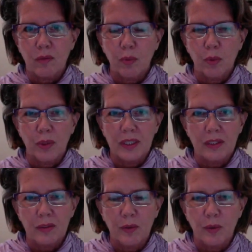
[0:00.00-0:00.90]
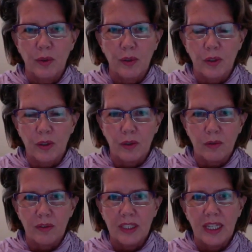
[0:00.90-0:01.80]
of points
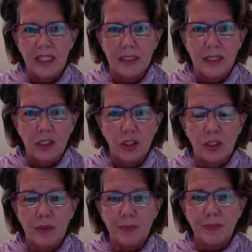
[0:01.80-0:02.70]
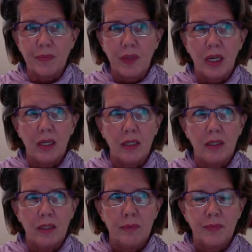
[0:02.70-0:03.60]
for relaxation.
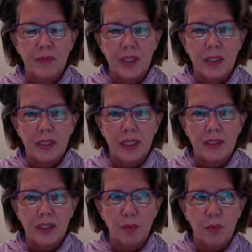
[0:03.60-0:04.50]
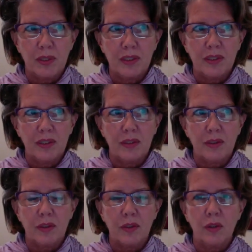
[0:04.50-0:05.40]
Next set of points
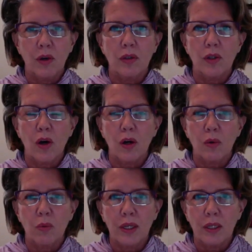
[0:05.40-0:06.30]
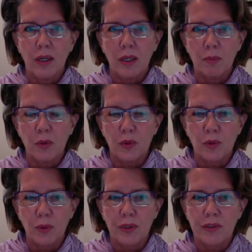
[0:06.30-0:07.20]
is called Heart 1 Utmost
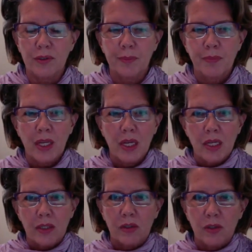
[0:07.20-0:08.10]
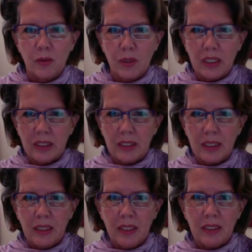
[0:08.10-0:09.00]
Source. So it's
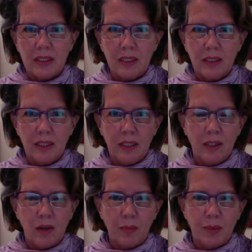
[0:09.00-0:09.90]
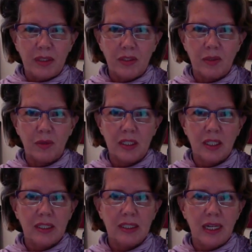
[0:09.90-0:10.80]
in the axilla in the armpit. So it's
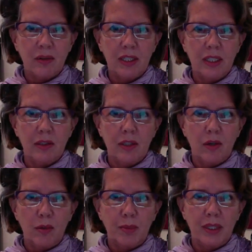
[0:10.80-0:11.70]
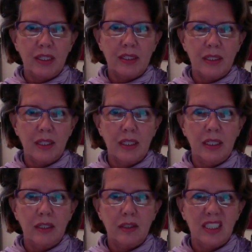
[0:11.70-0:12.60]
not down here in the armpit, it's not
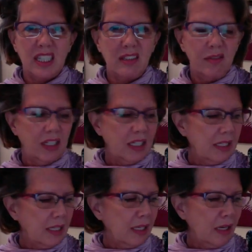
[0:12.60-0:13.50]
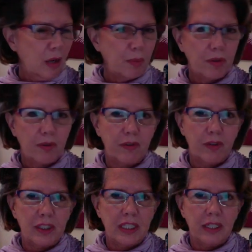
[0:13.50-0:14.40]
here, it's kind of like in that upper
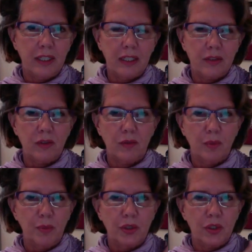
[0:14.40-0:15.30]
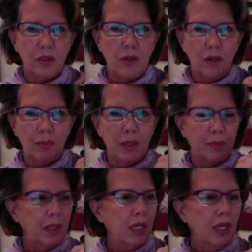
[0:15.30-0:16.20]
front area. So if you put your arm
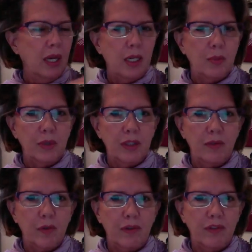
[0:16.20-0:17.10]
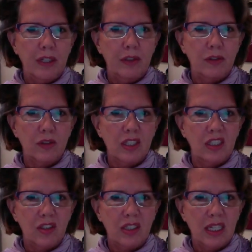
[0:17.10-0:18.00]
up, you bring your 4 fingers
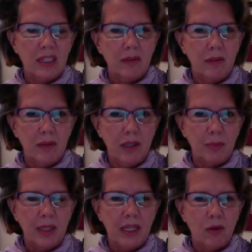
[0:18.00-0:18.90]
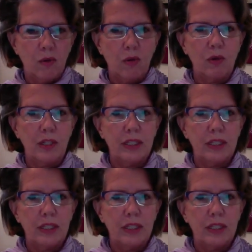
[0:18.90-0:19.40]
and just kind of come in that hole,